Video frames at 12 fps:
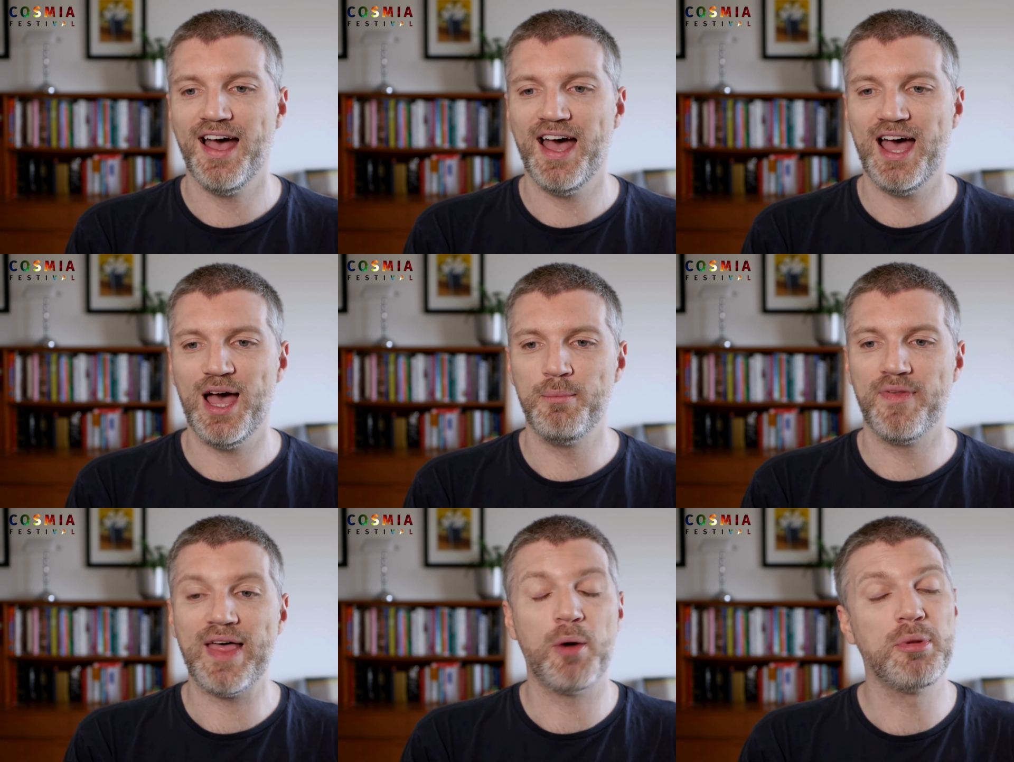
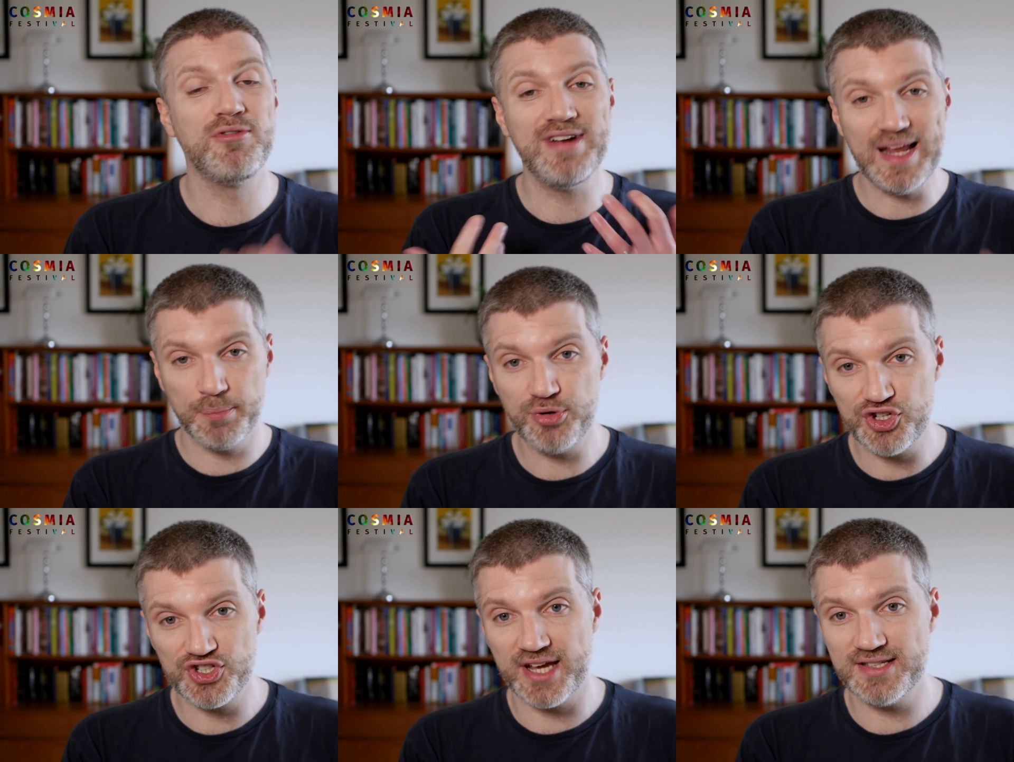That would be really
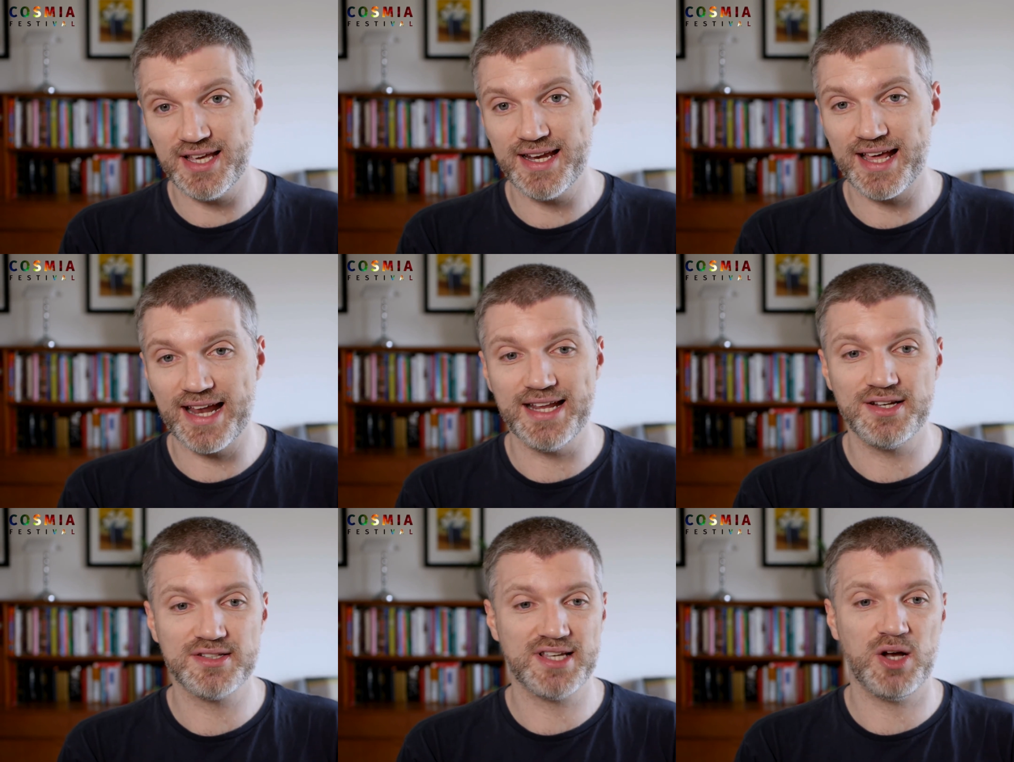appreciated, and it
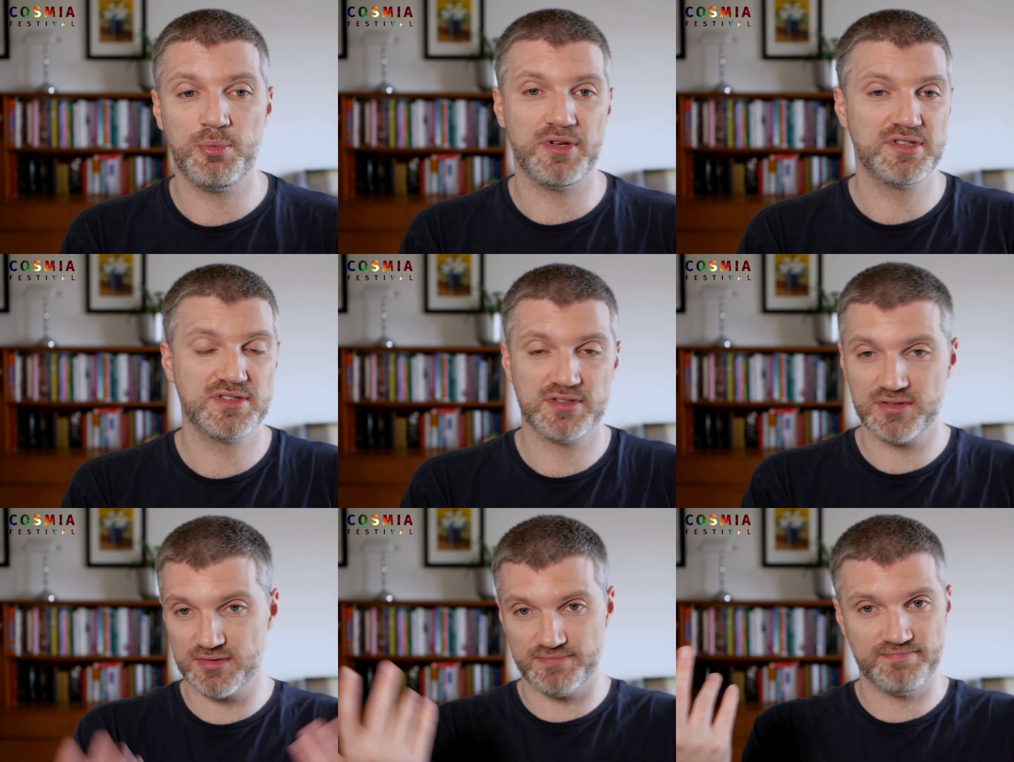does help
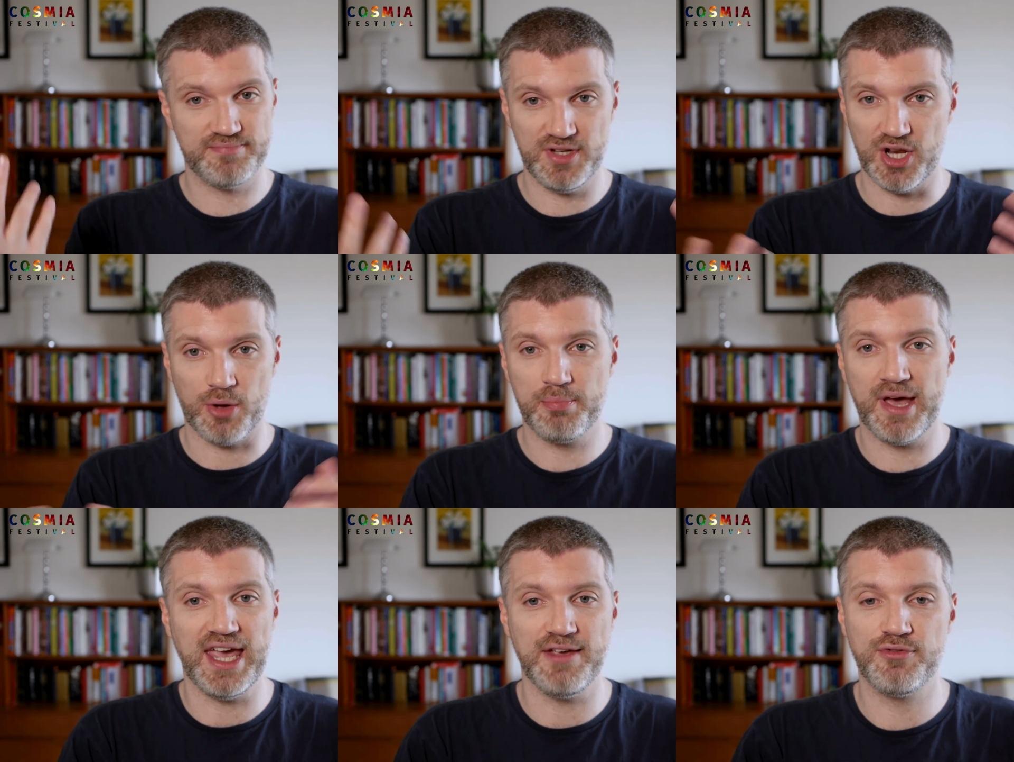us, you know,
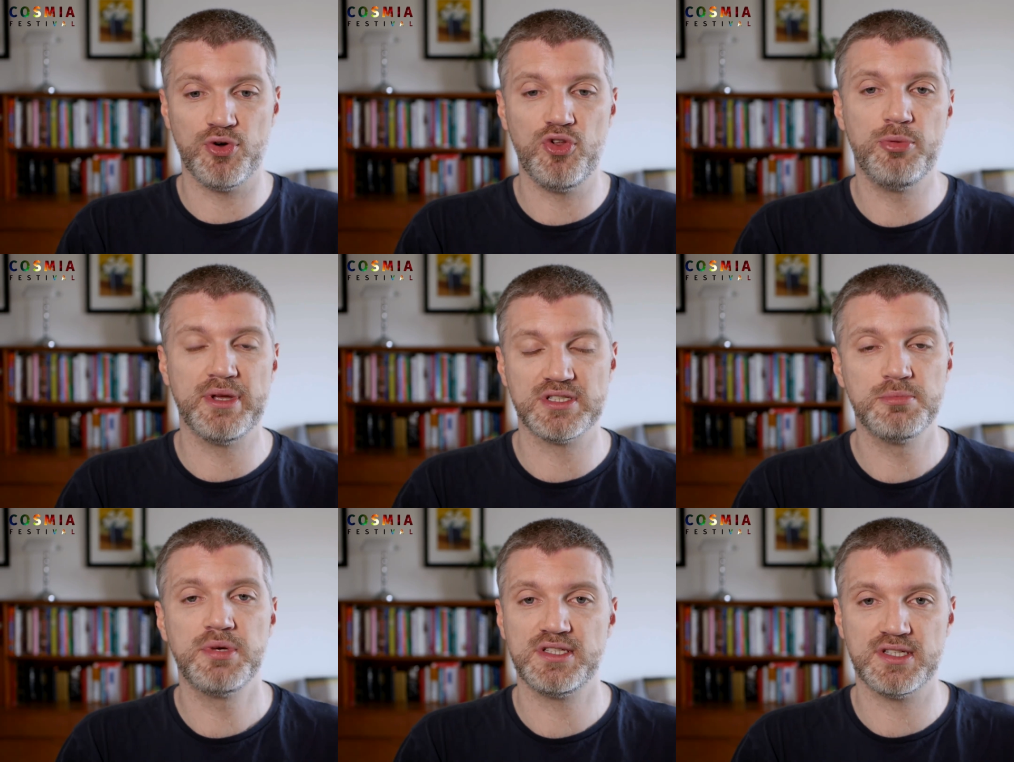pay for all the bits
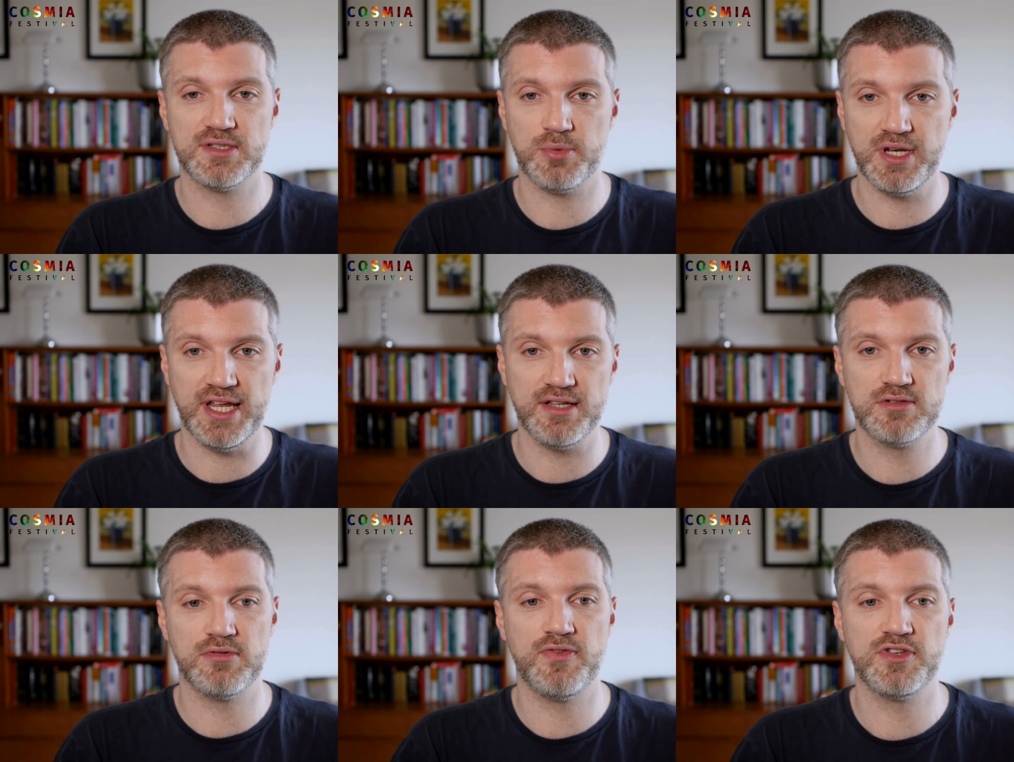and pieces we need
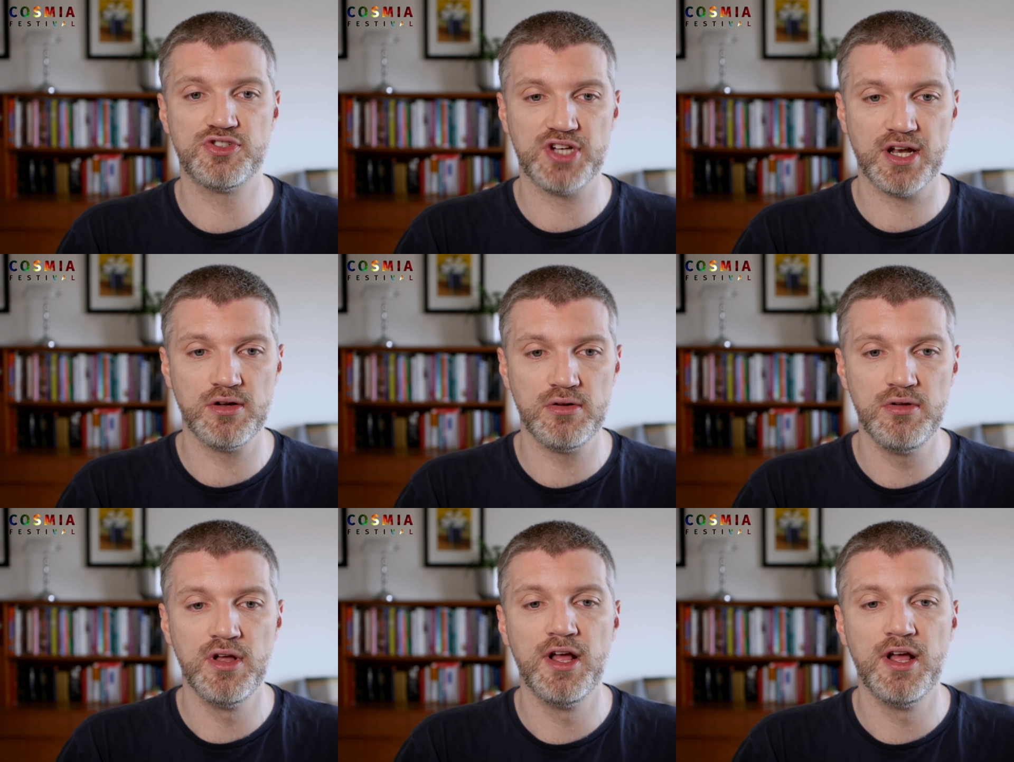to run this channel